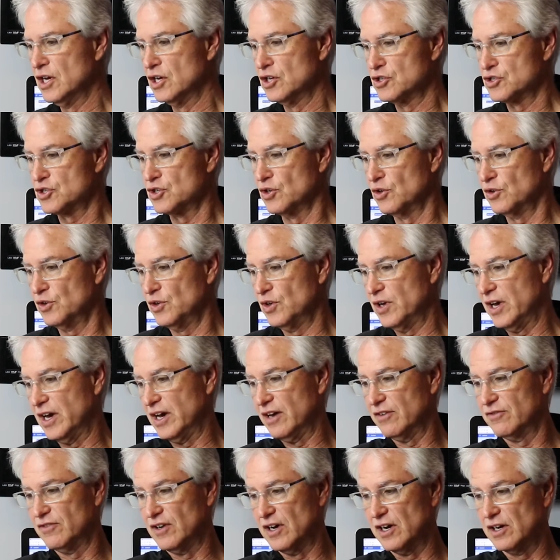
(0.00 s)
So you
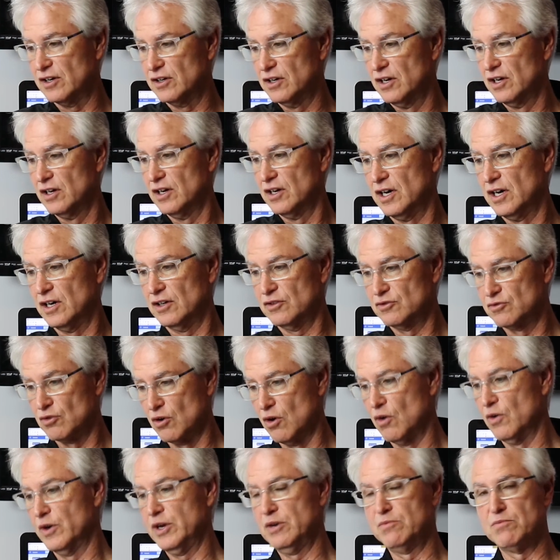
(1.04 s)
have
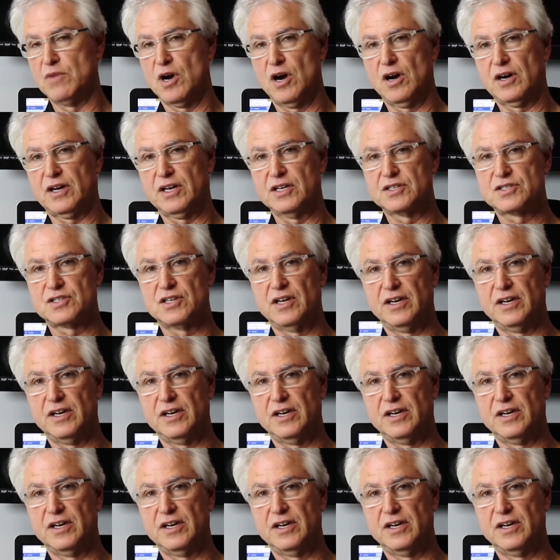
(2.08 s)
growing markets